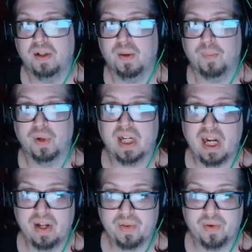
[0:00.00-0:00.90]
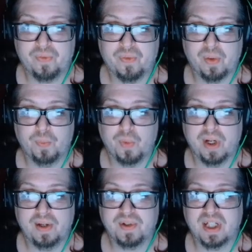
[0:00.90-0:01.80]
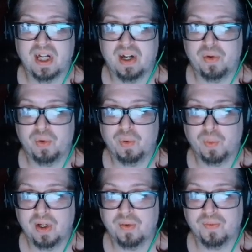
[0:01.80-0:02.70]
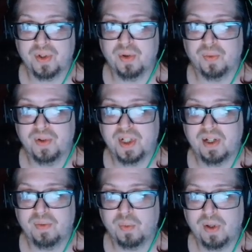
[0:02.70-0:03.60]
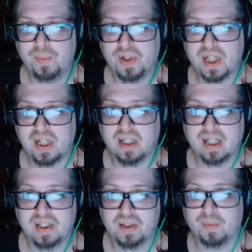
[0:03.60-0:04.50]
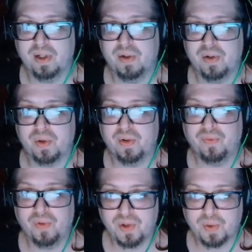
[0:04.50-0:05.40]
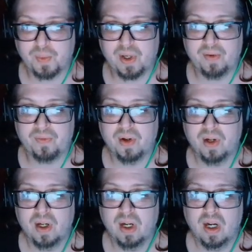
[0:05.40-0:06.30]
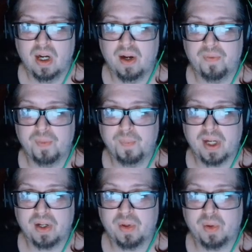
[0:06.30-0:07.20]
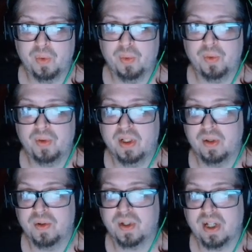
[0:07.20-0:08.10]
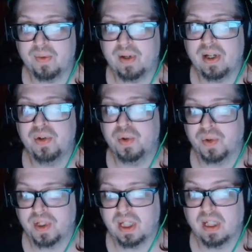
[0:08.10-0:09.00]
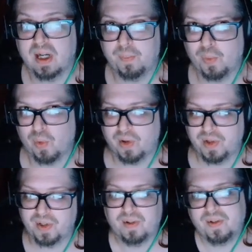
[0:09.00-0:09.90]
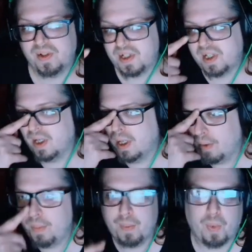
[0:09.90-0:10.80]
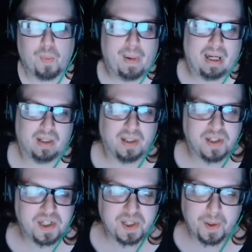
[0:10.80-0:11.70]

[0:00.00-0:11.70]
gathered from waves 9 through 12, so you'll receive 20% less splinters on your first wave. If you make it through those later rounds, you'll see a lot more, so it's a bit more balanced.